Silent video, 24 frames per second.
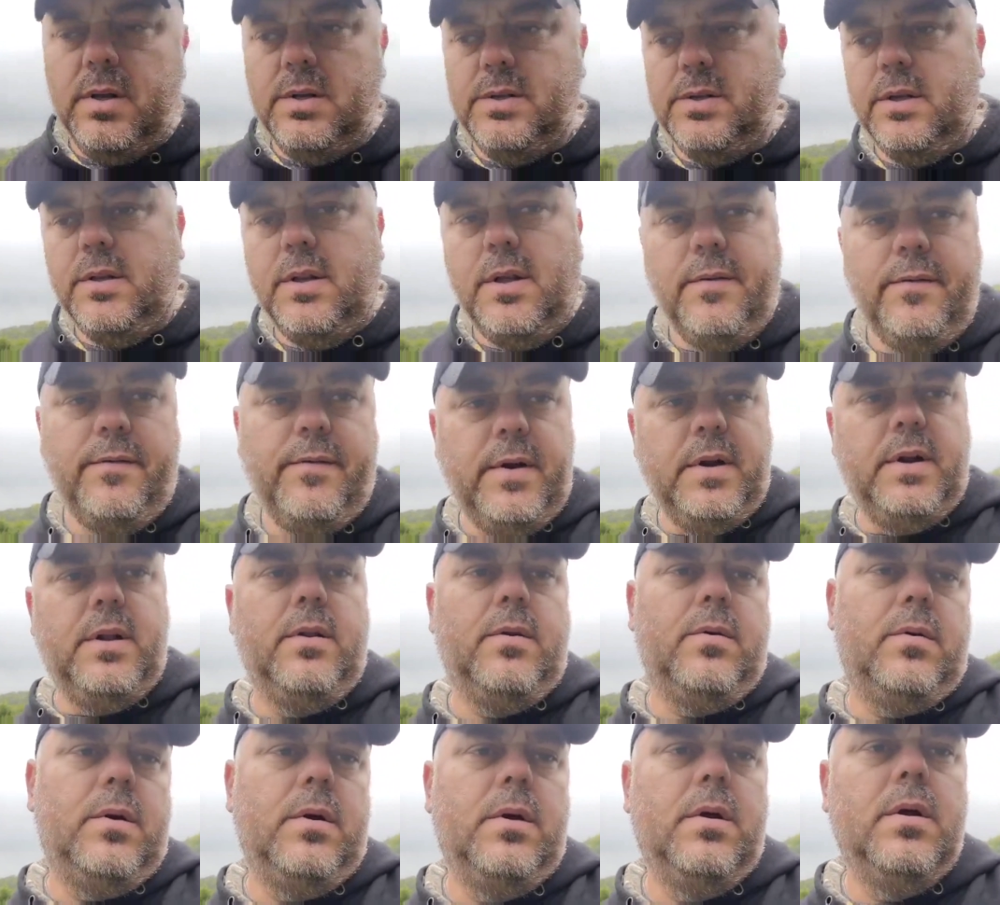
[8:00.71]
is it different,
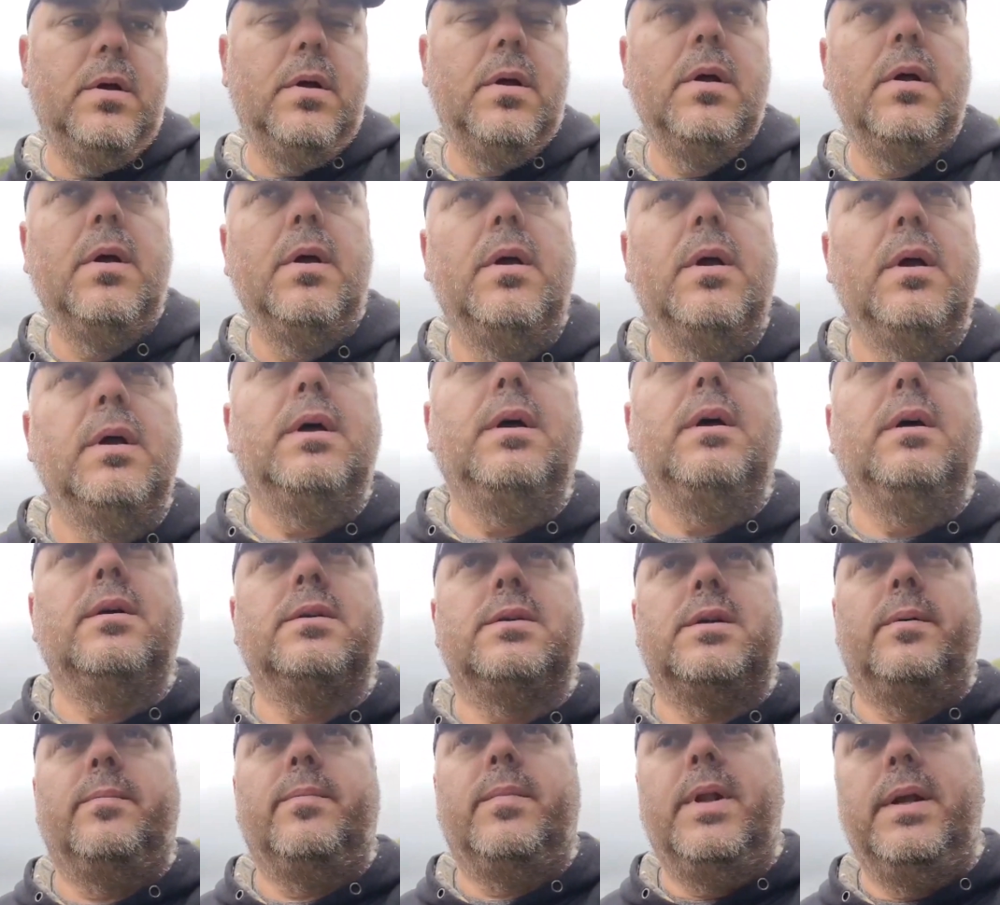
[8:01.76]
or
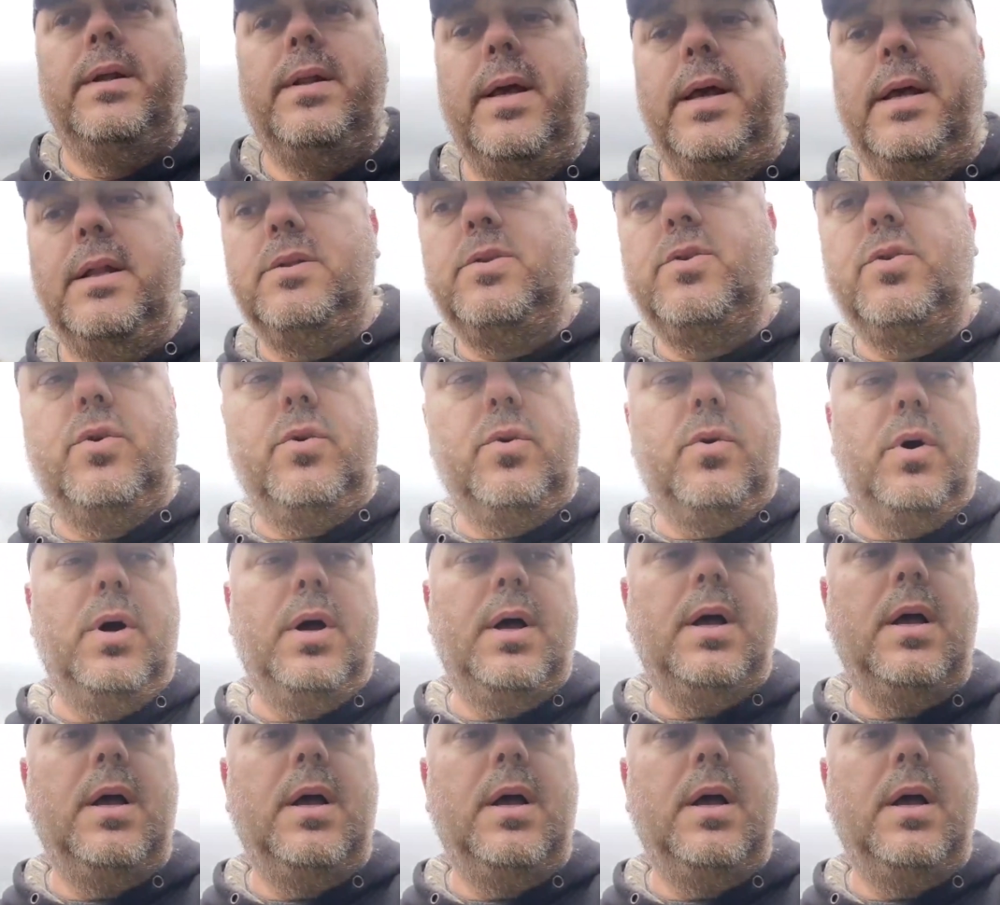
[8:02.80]
something like that? So